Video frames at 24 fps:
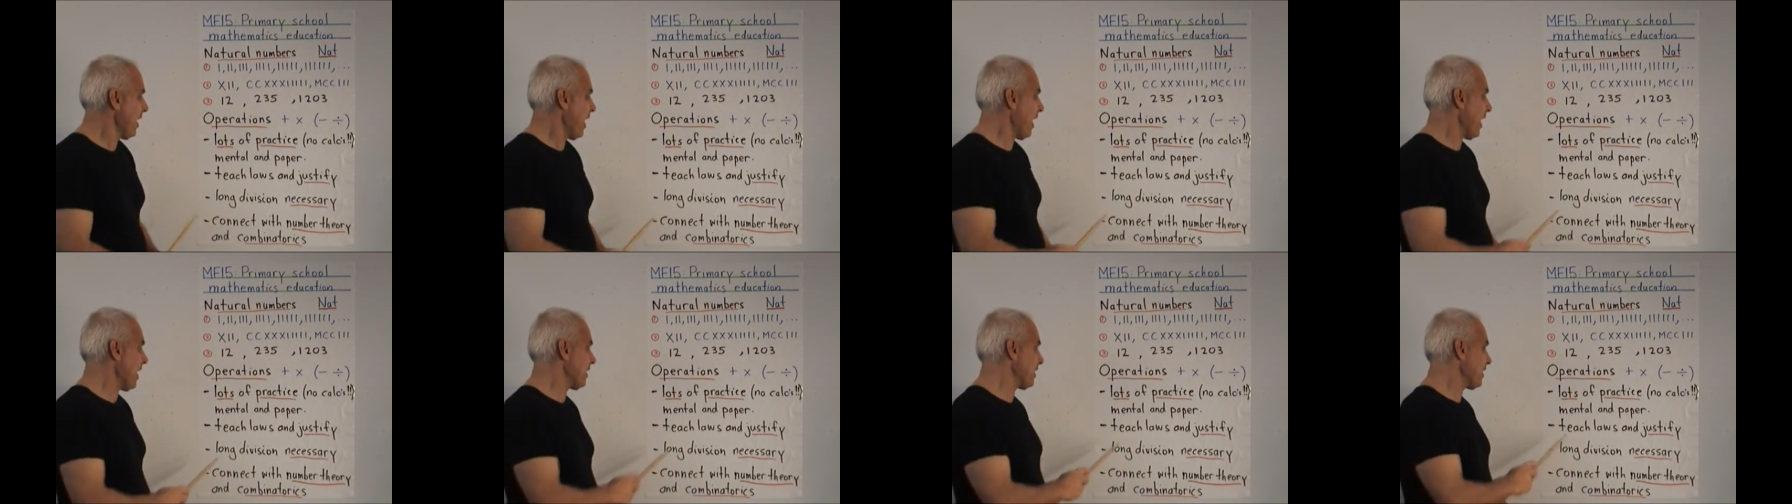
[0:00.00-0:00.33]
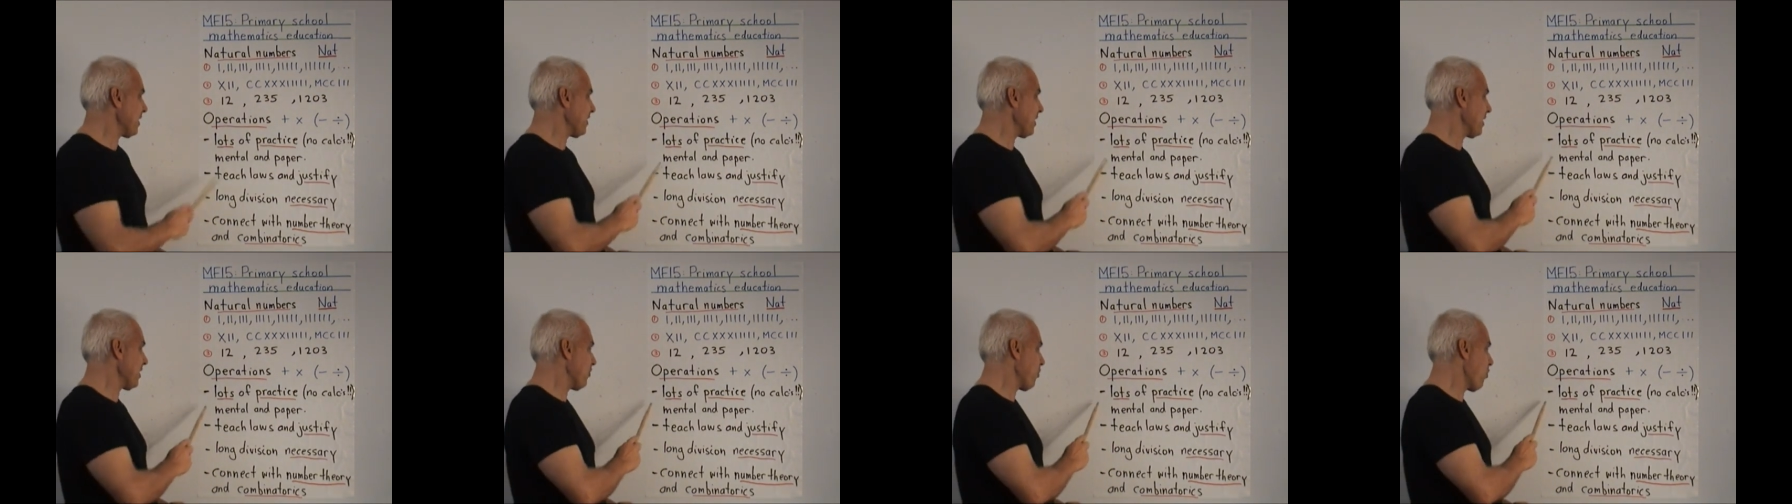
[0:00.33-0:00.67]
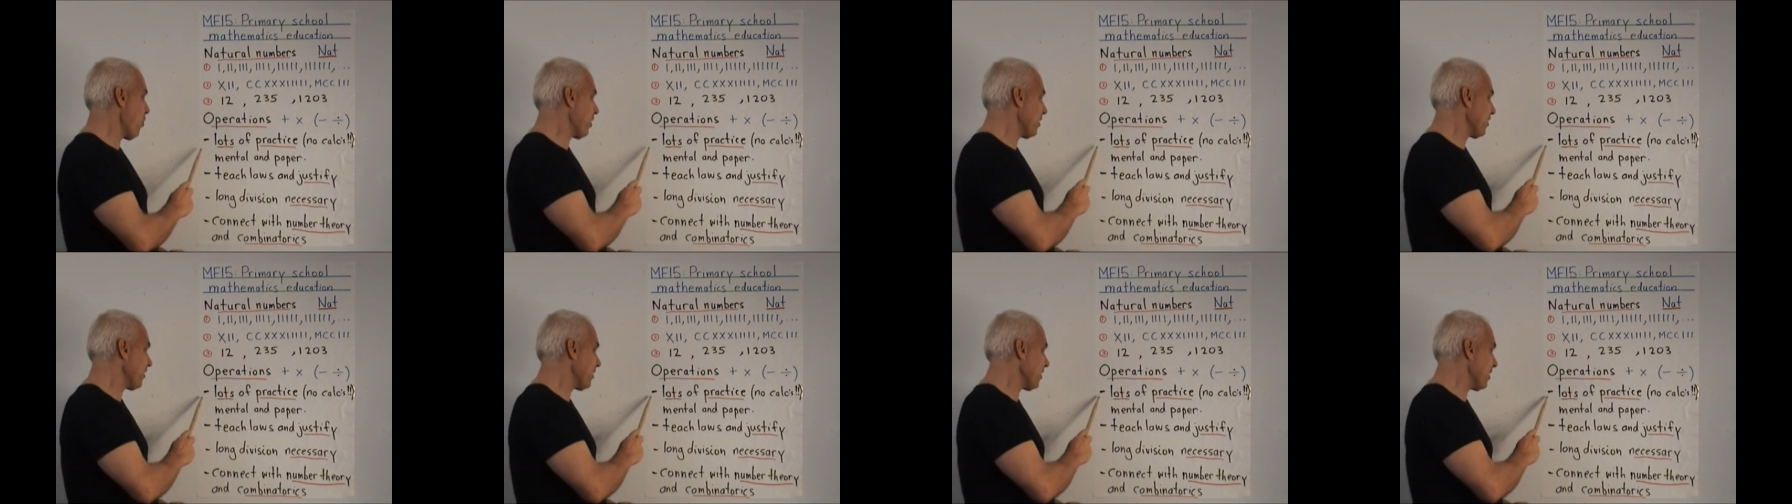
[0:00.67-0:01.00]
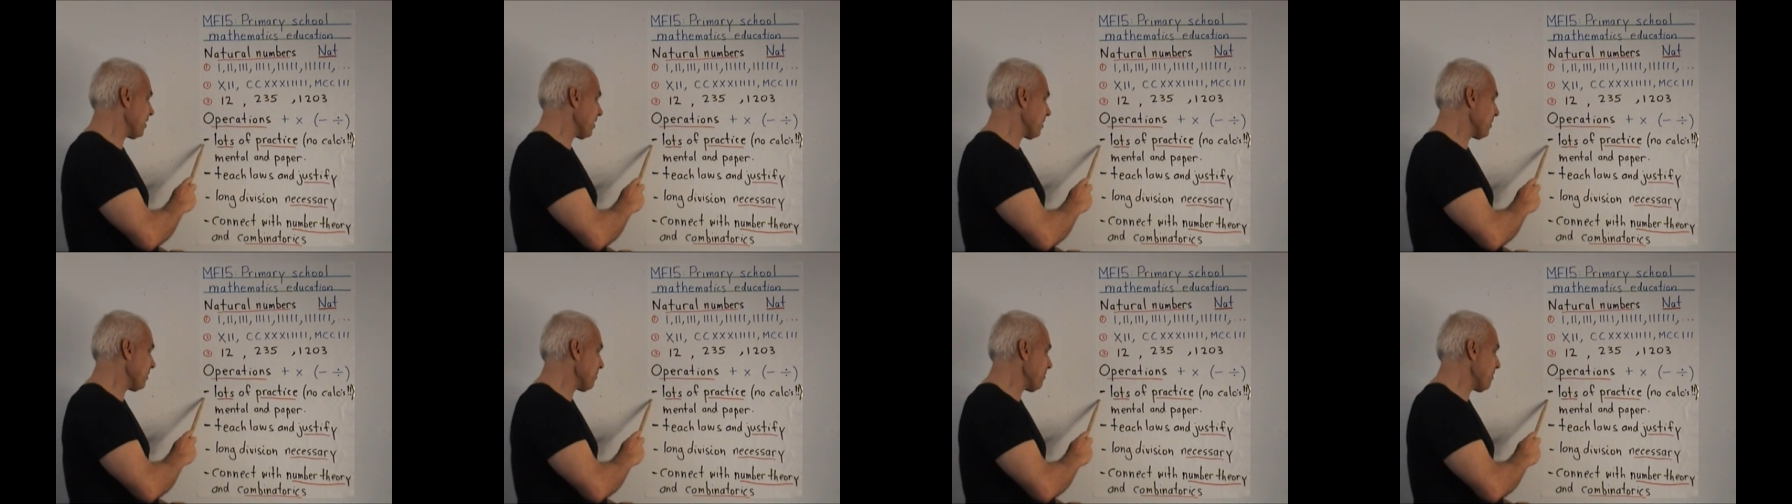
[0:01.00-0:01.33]
And I think one of
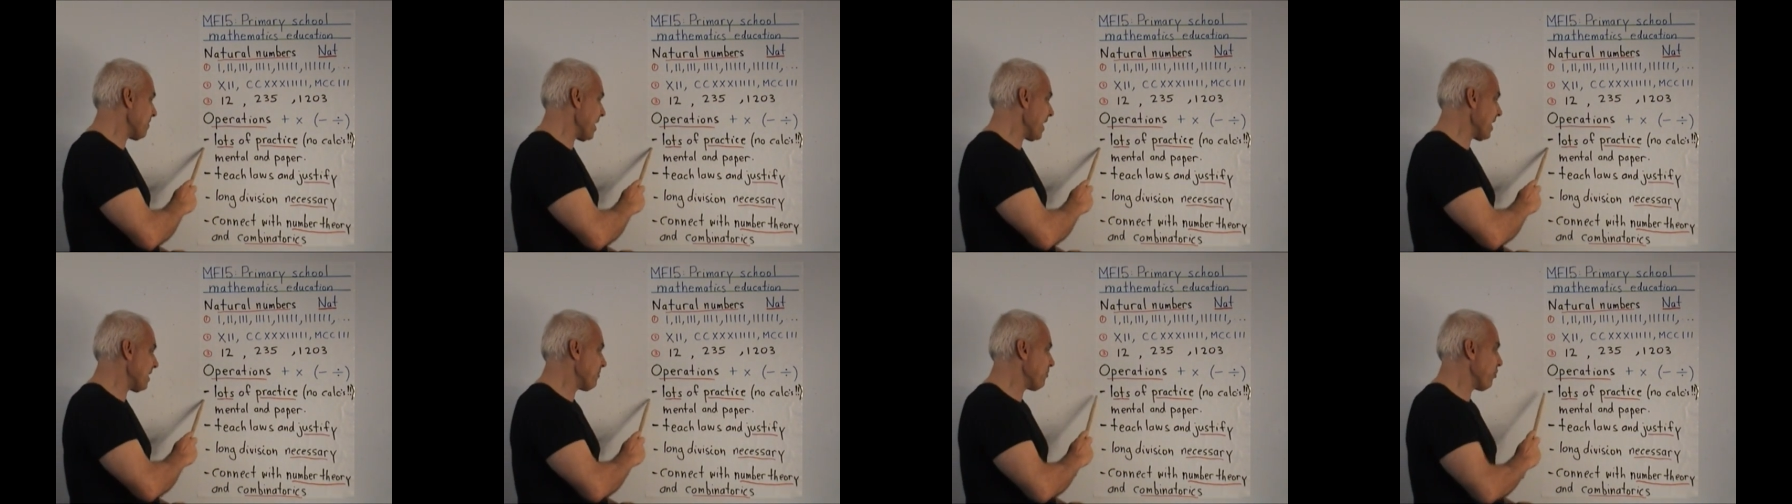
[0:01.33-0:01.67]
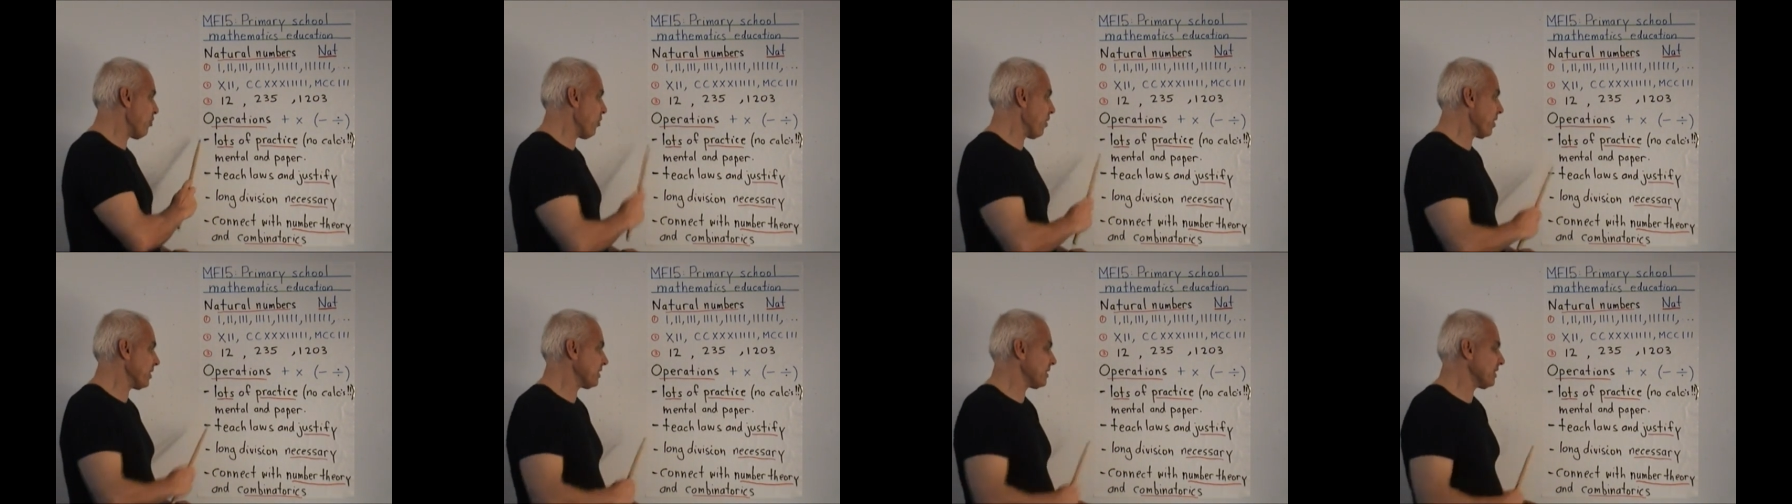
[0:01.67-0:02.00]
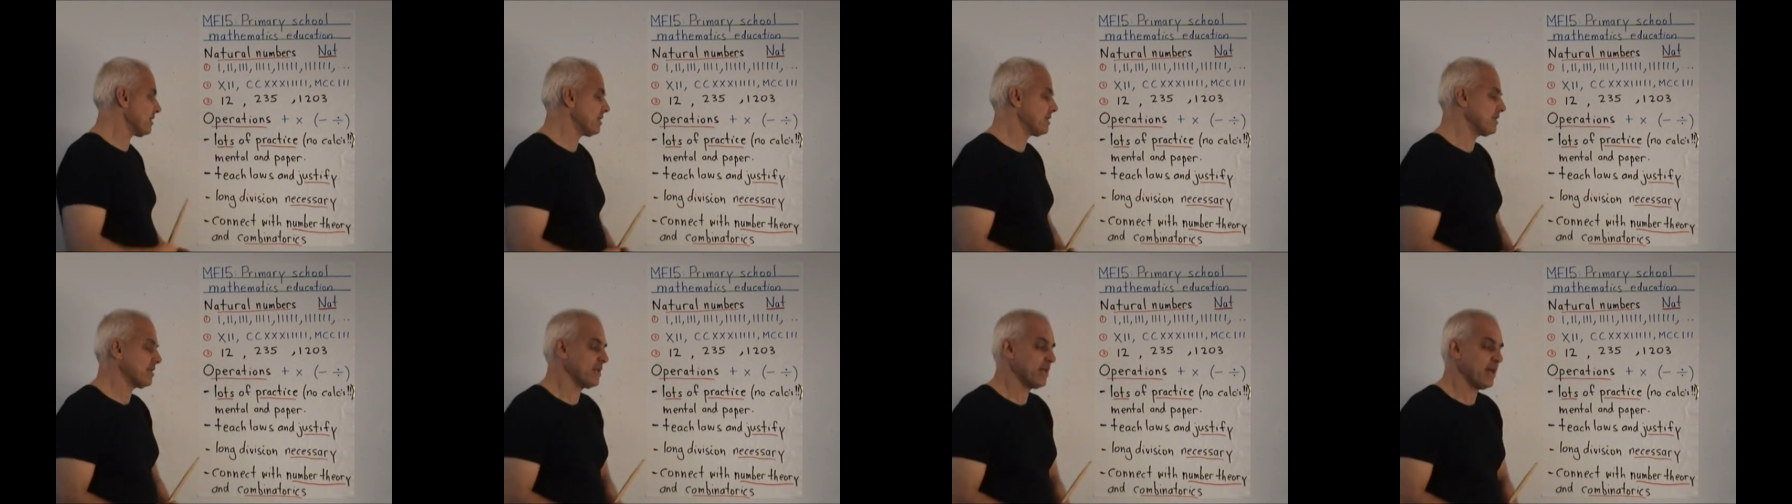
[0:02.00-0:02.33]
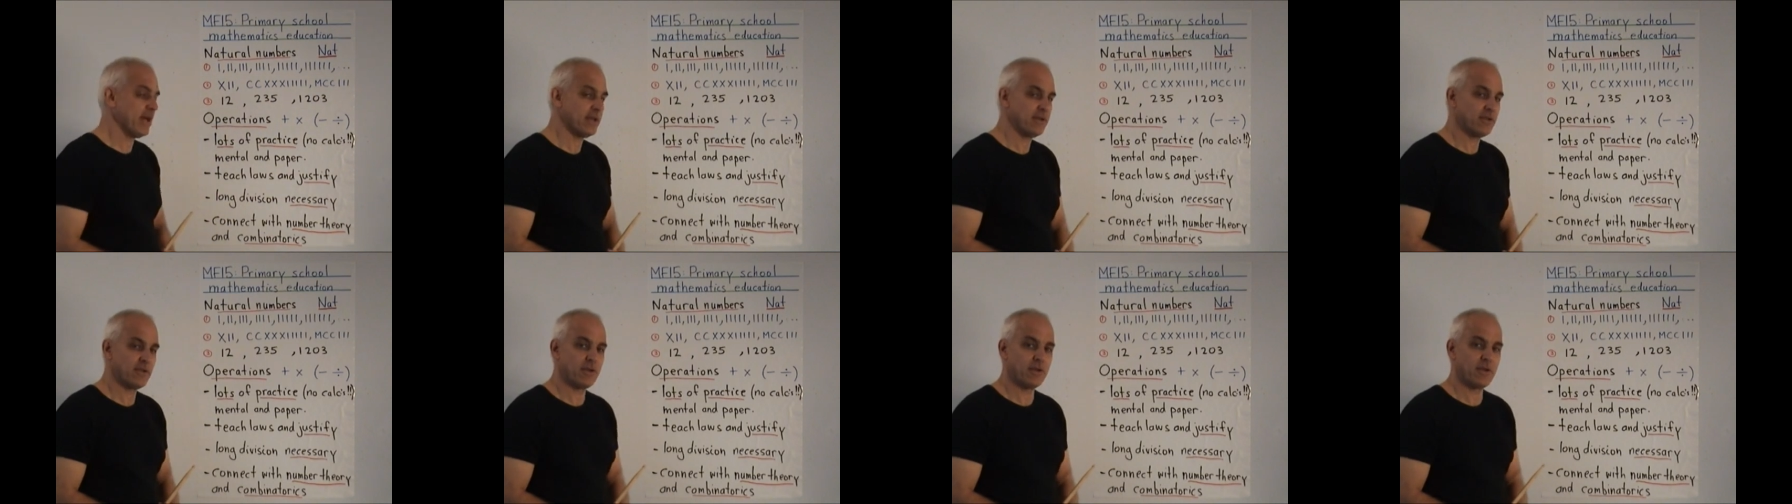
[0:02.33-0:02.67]
the main points is
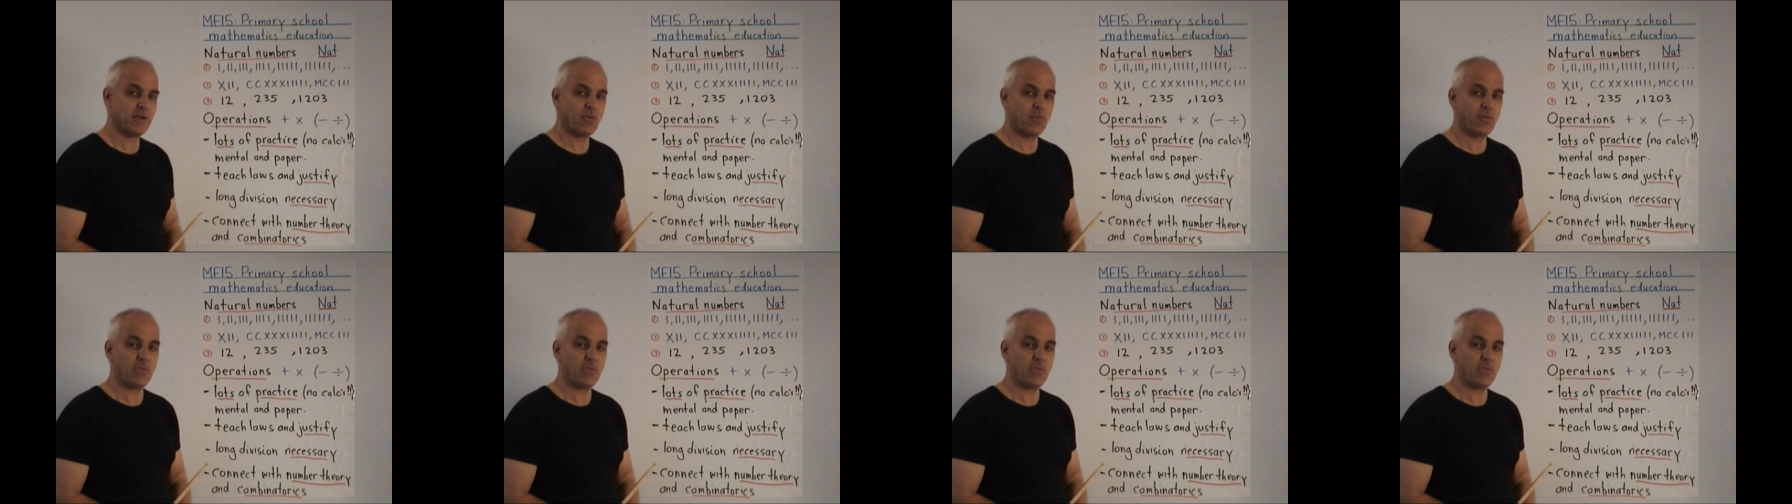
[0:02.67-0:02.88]
that